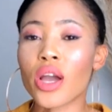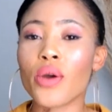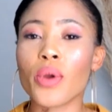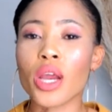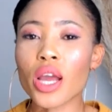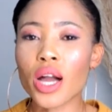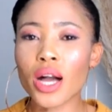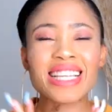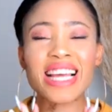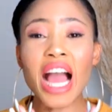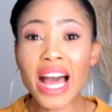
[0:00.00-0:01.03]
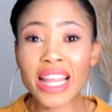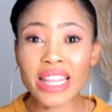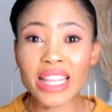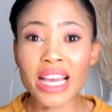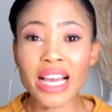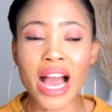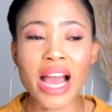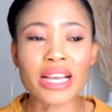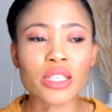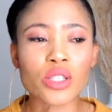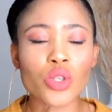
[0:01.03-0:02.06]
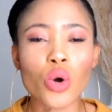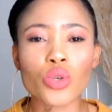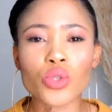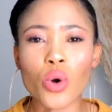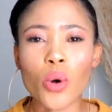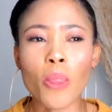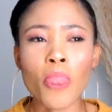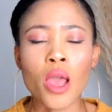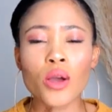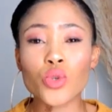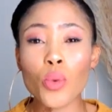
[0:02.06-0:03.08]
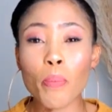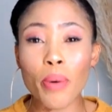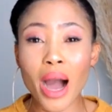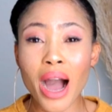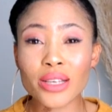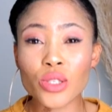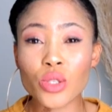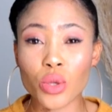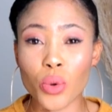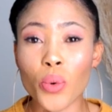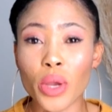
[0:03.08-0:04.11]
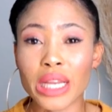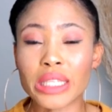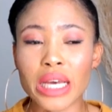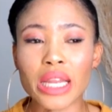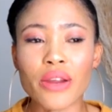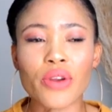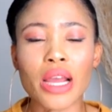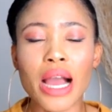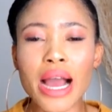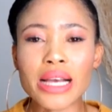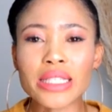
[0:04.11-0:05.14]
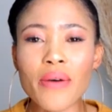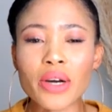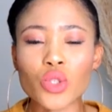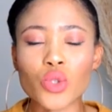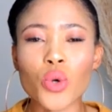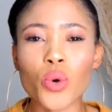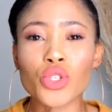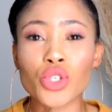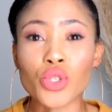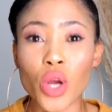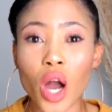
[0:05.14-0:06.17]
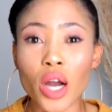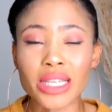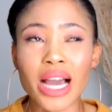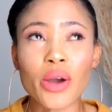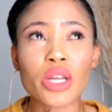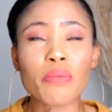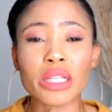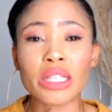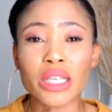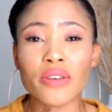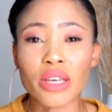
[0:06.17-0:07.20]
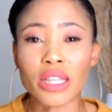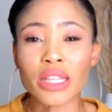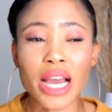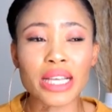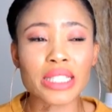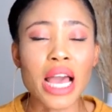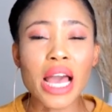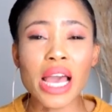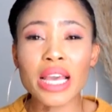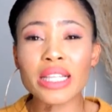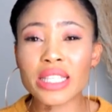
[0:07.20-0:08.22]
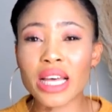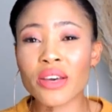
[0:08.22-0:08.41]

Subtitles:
career. And the other thing, guys, it's also to pass school in South Africa. Guys, I was so shocked. I couldn't believe it that in